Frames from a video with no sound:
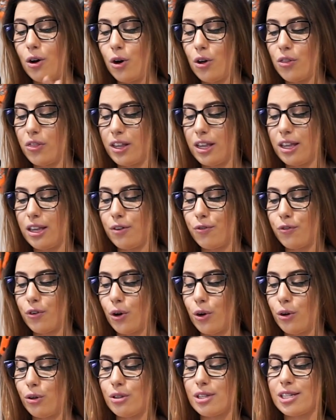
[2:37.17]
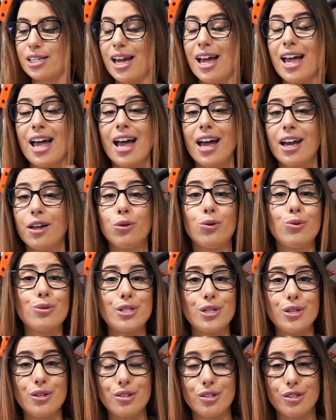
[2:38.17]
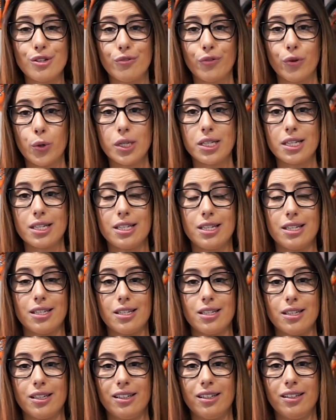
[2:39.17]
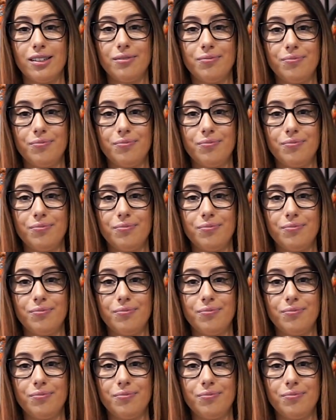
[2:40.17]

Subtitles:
on the earphones, and also use your voice assistant.